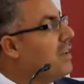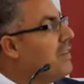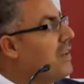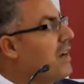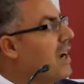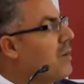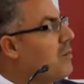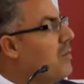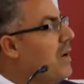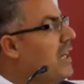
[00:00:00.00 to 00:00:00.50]
There
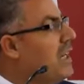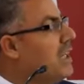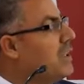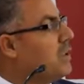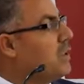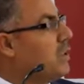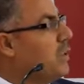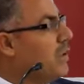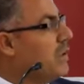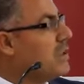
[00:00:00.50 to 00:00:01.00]
are many
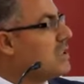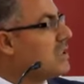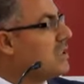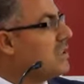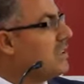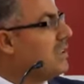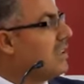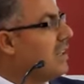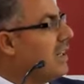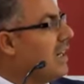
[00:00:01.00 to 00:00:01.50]
tools.
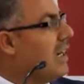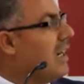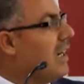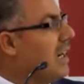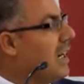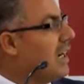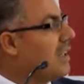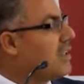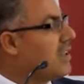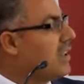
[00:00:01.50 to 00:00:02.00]

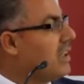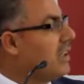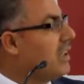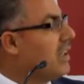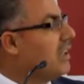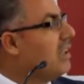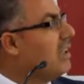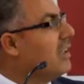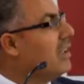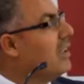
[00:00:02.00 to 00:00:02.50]
Actually,